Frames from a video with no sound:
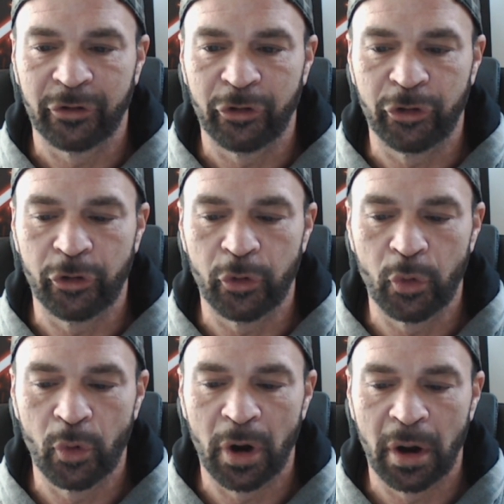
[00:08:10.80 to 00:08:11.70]

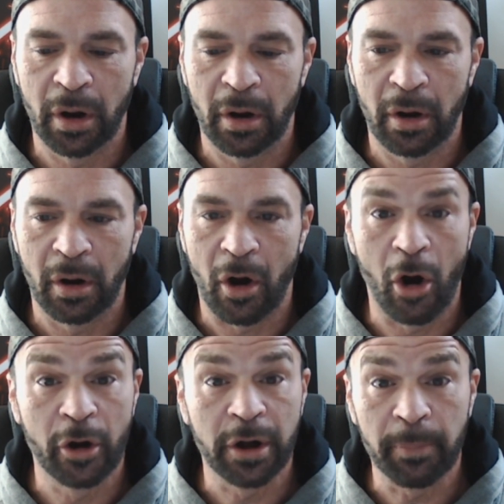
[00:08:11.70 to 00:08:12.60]
You
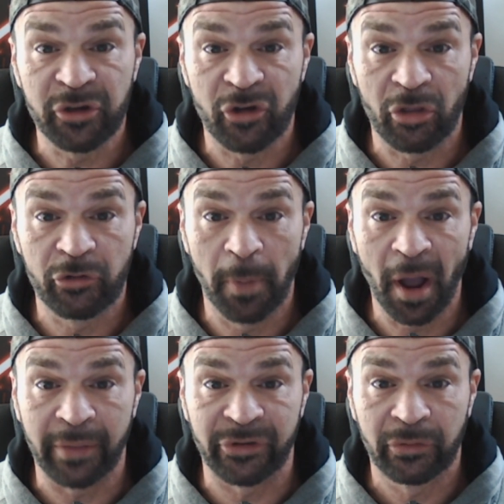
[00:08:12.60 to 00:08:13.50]
aren't up each other's
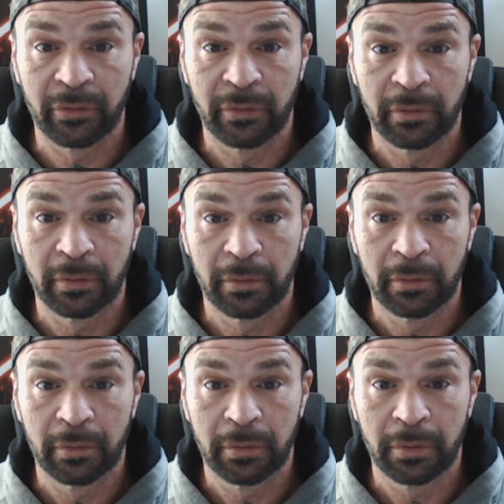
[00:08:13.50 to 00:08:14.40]
butts.
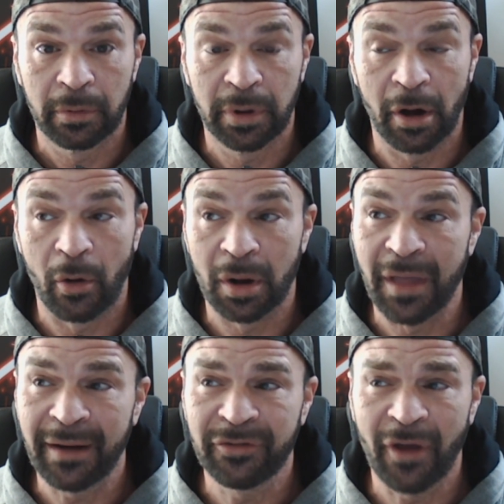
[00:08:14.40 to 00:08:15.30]
A
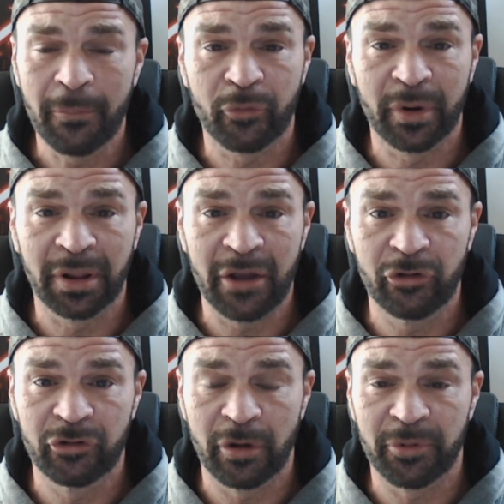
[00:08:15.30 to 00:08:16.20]
lot of times
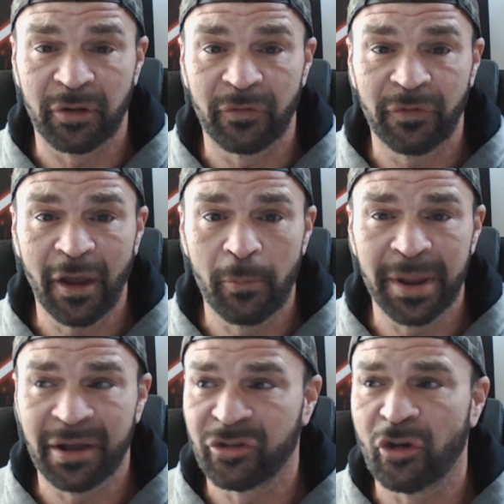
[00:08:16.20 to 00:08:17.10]
relationships can fail
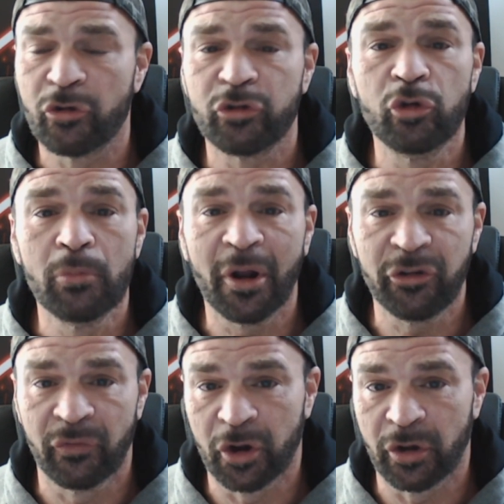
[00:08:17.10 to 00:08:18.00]
because there's too much
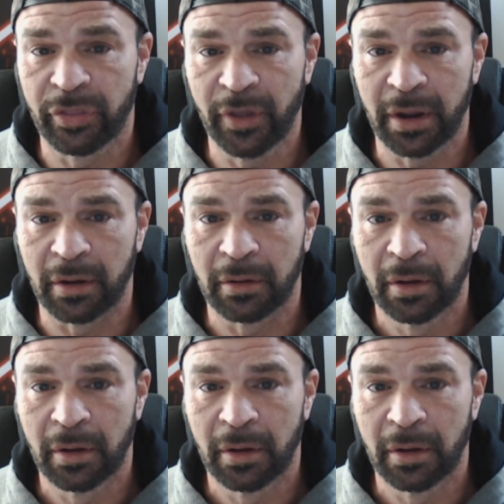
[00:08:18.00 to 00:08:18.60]
of a good thing.